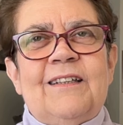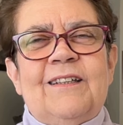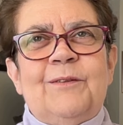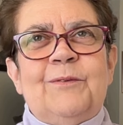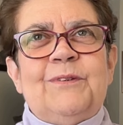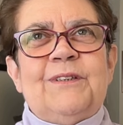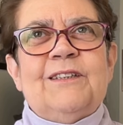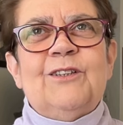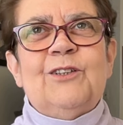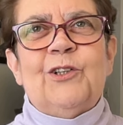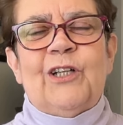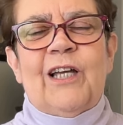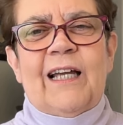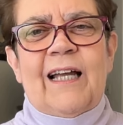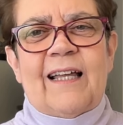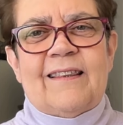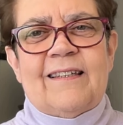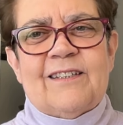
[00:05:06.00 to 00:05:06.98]
was
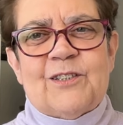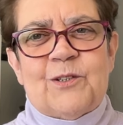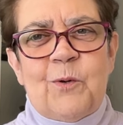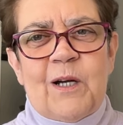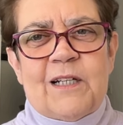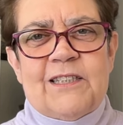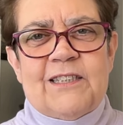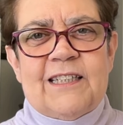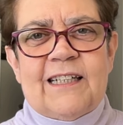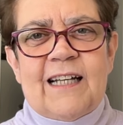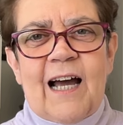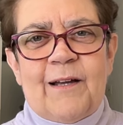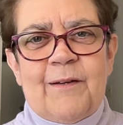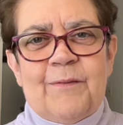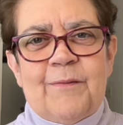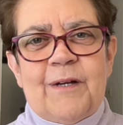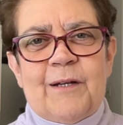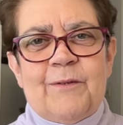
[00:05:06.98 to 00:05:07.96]
looking at this question,
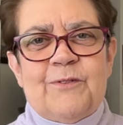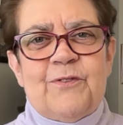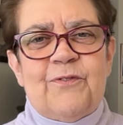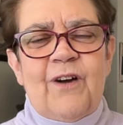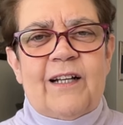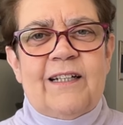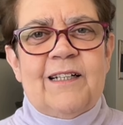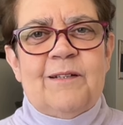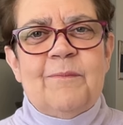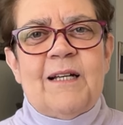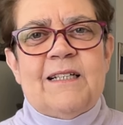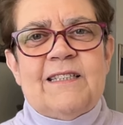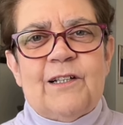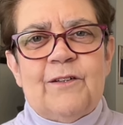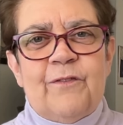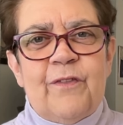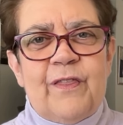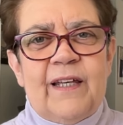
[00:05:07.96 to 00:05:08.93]
I was finding
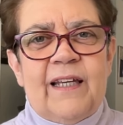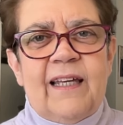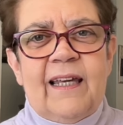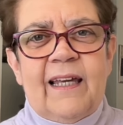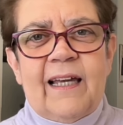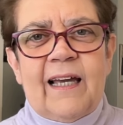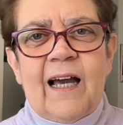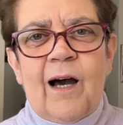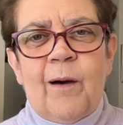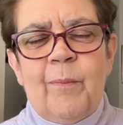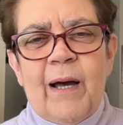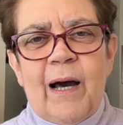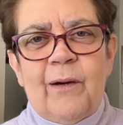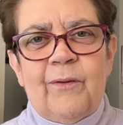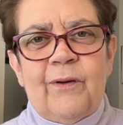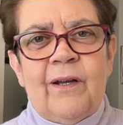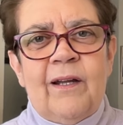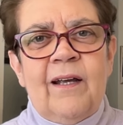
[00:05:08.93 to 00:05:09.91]
myself thinking
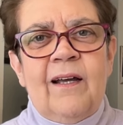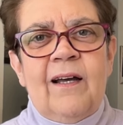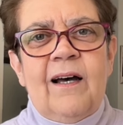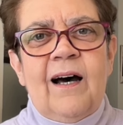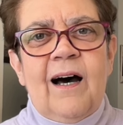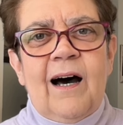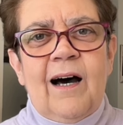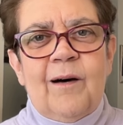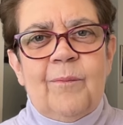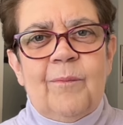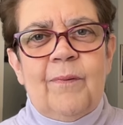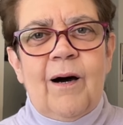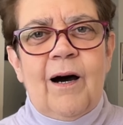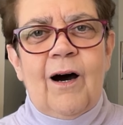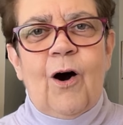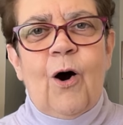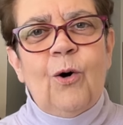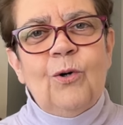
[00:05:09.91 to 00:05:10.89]
about
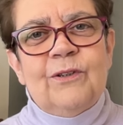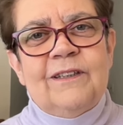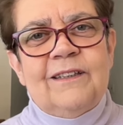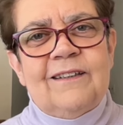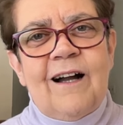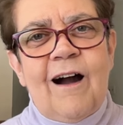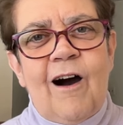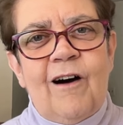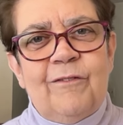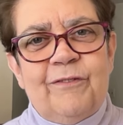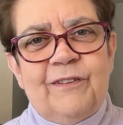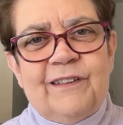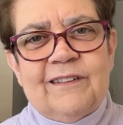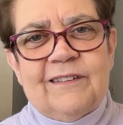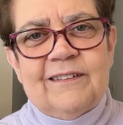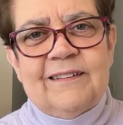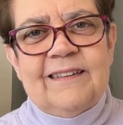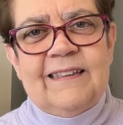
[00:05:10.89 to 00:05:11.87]
Holden
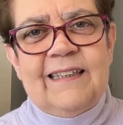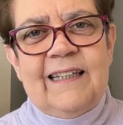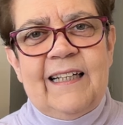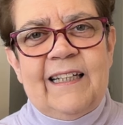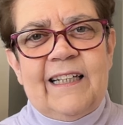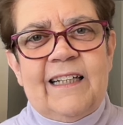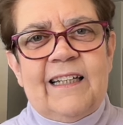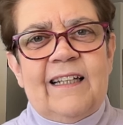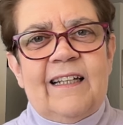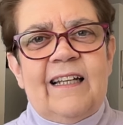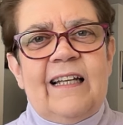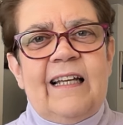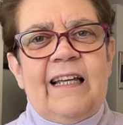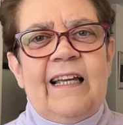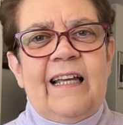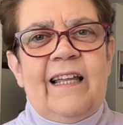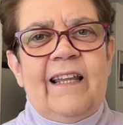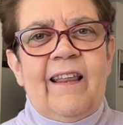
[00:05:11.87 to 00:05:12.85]
Caulfield in
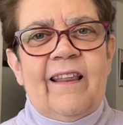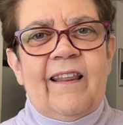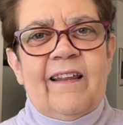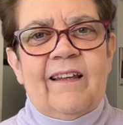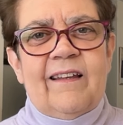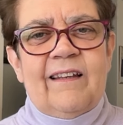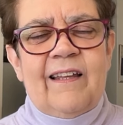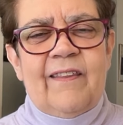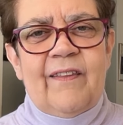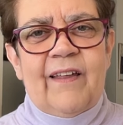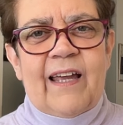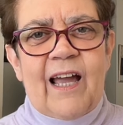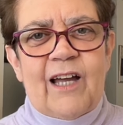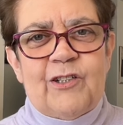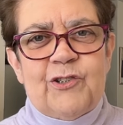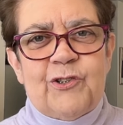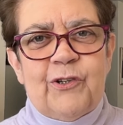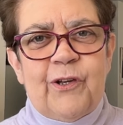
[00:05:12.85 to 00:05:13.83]
the
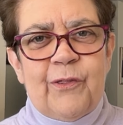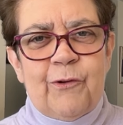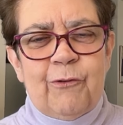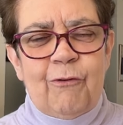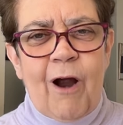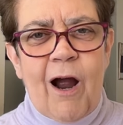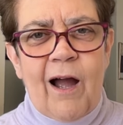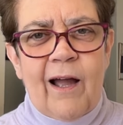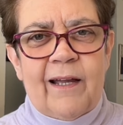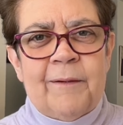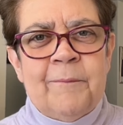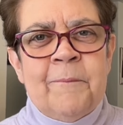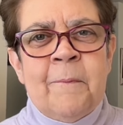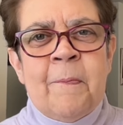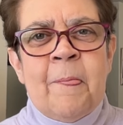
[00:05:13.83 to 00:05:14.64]
Catcher in the Rye.